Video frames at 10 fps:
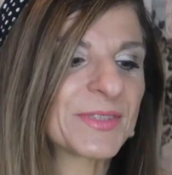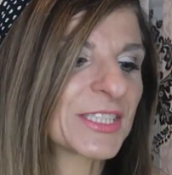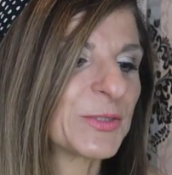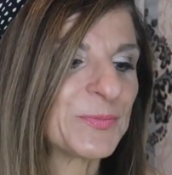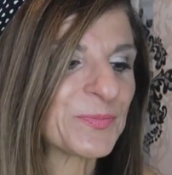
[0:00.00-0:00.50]

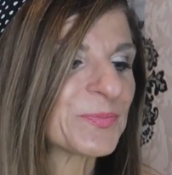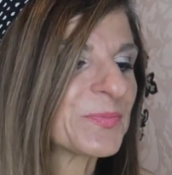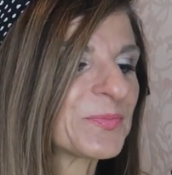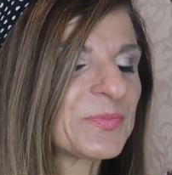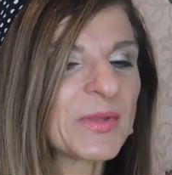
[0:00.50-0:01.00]
So,
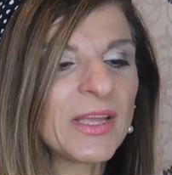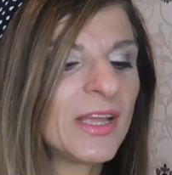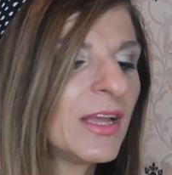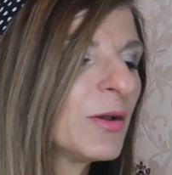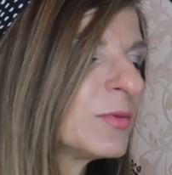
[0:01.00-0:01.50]

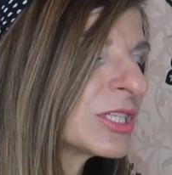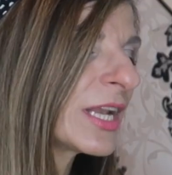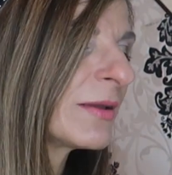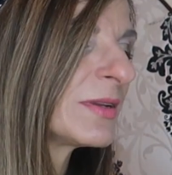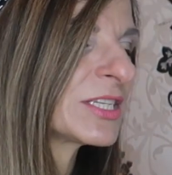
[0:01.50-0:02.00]
would
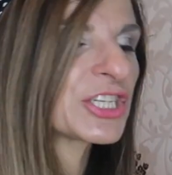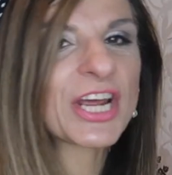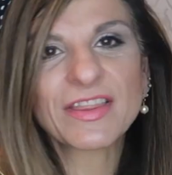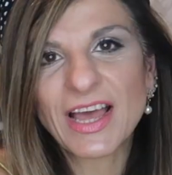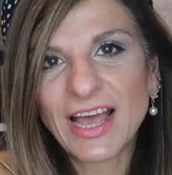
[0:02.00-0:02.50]
you like me to
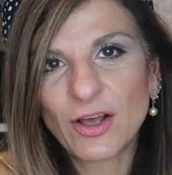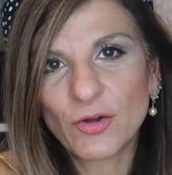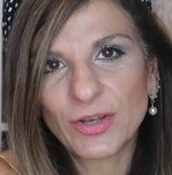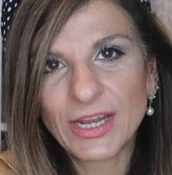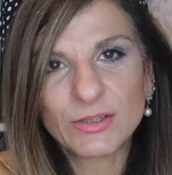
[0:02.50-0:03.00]
try the hat
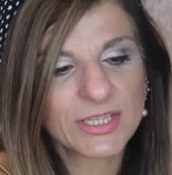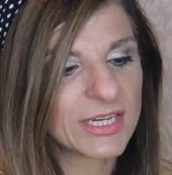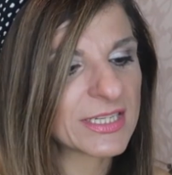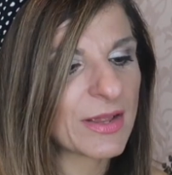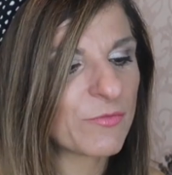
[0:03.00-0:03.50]
on now, as
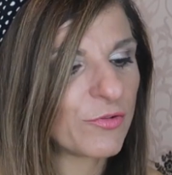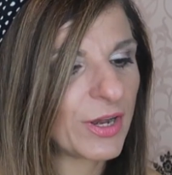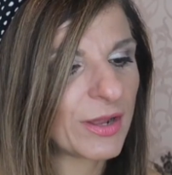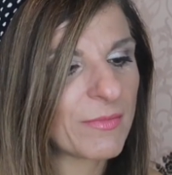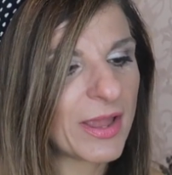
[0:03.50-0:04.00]
soon as I'm
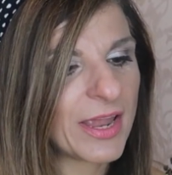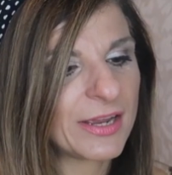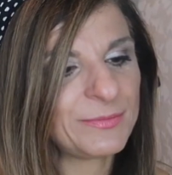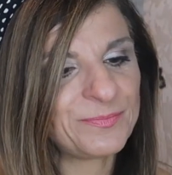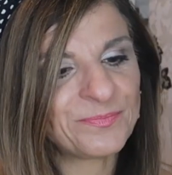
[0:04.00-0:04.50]
ruining my
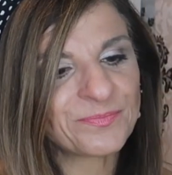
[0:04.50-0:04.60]
hair?